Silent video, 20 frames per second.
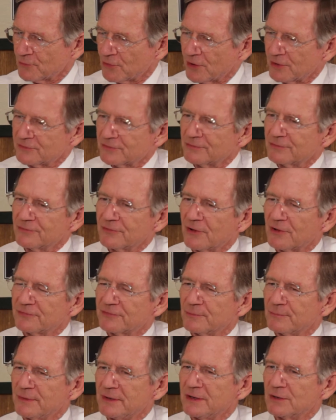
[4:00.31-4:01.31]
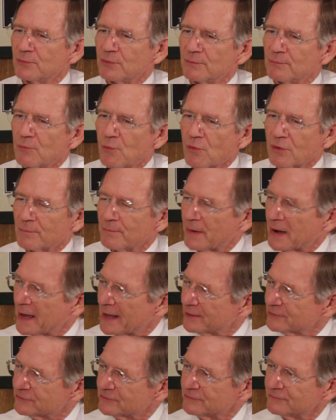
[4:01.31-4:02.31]
margin thought the media were more
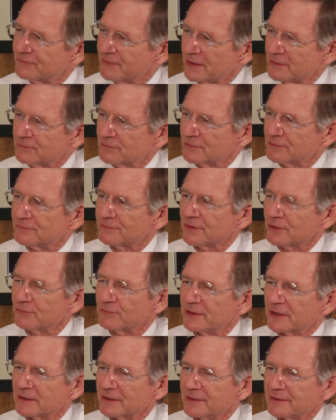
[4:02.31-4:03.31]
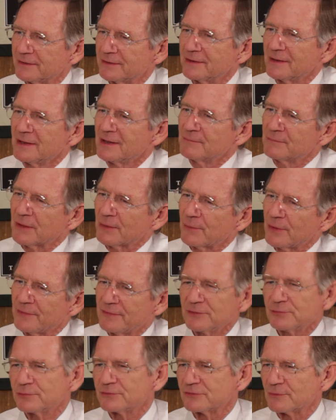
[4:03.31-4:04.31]
biased in favor of Hillary Clinton. By the way,
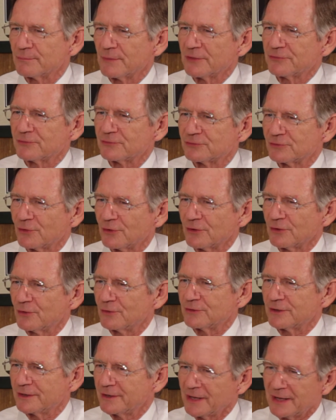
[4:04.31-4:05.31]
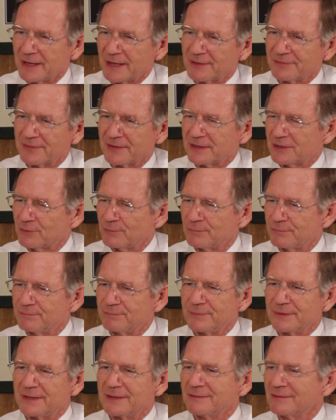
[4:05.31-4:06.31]
this was a month or so ago. Today, I think it
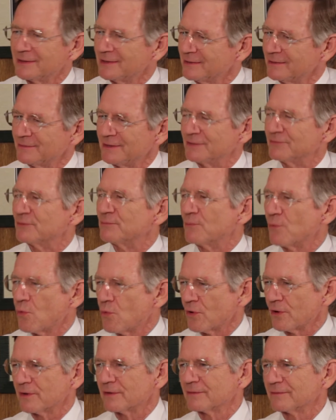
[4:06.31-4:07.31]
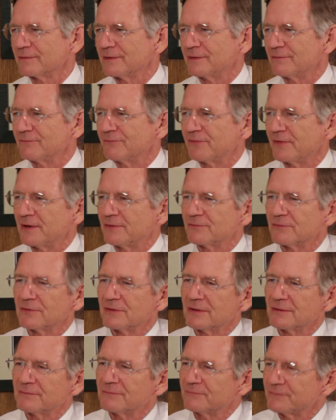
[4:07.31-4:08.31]
would be even more in even favor
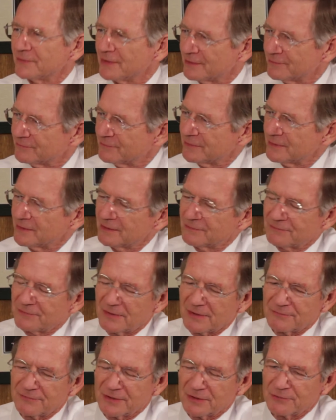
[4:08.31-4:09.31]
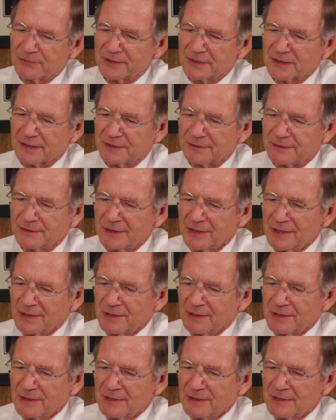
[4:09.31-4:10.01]
lower, of, yeah. of, of Hillary Clinton.